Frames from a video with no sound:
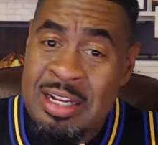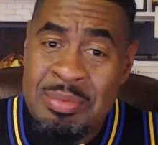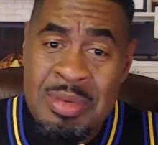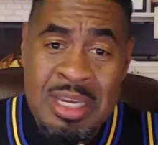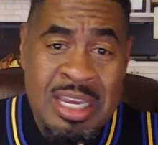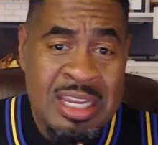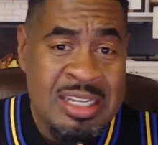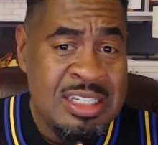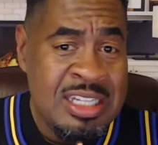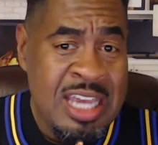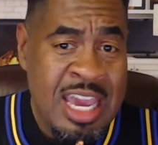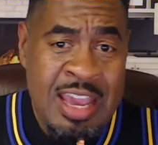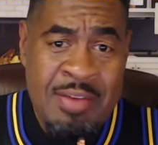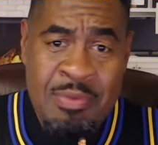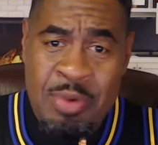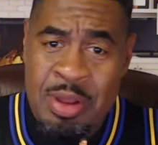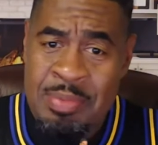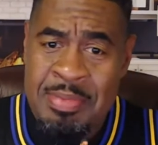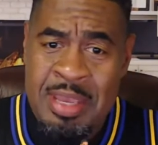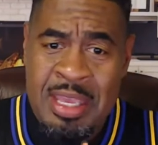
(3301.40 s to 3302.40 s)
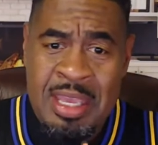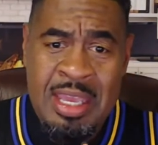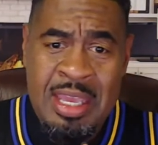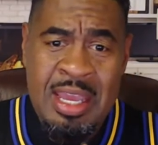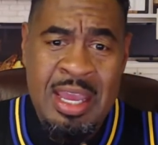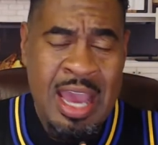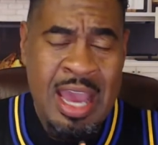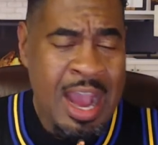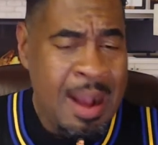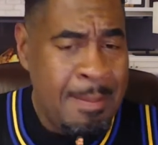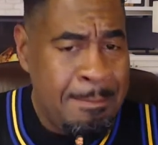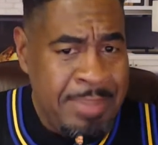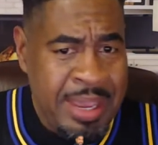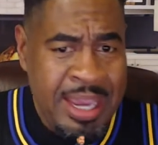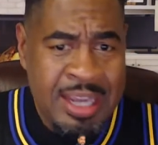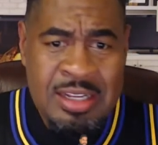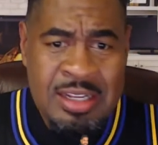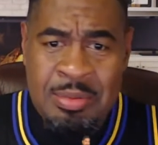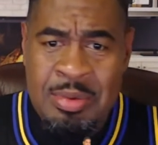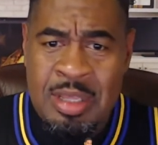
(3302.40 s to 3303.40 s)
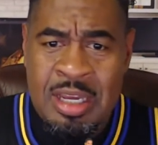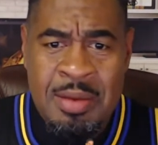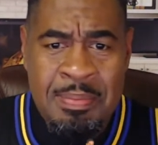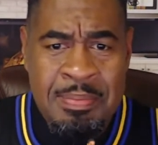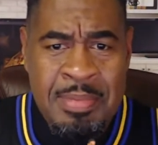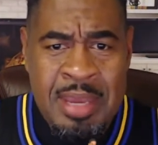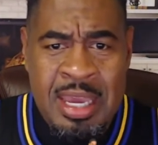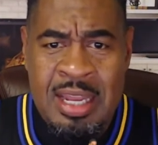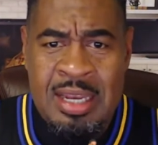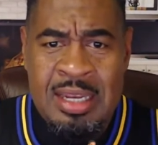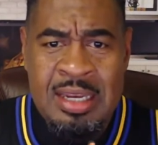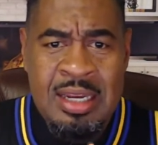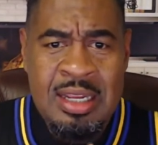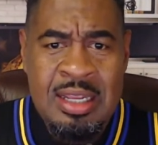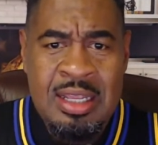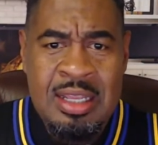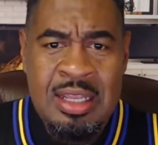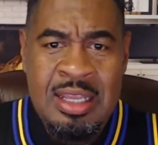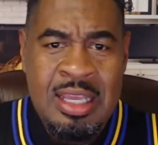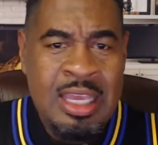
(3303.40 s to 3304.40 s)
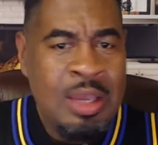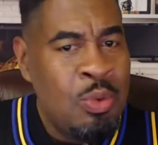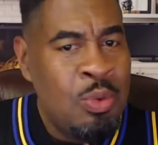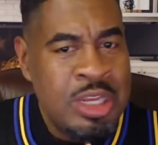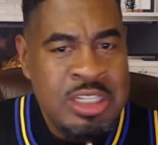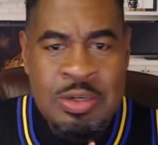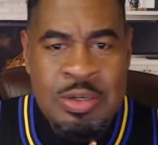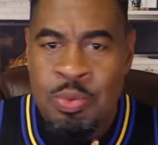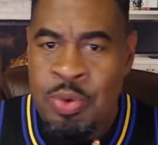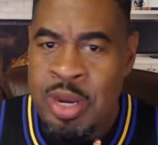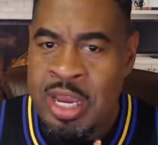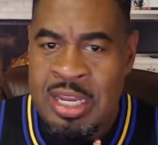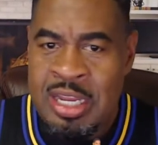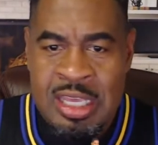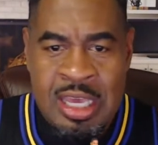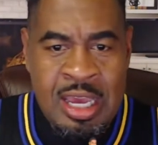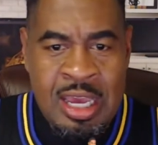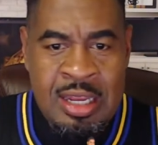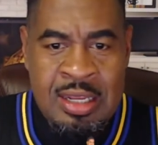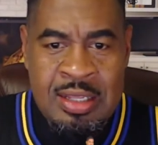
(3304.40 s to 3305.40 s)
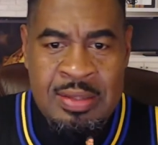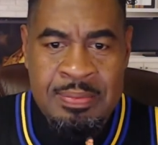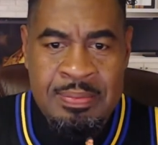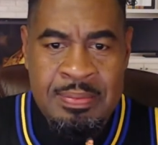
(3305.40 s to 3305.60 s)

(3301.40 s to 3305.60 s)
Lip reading: him to get saved with me. I begged him to commit. He wasn't ready yet.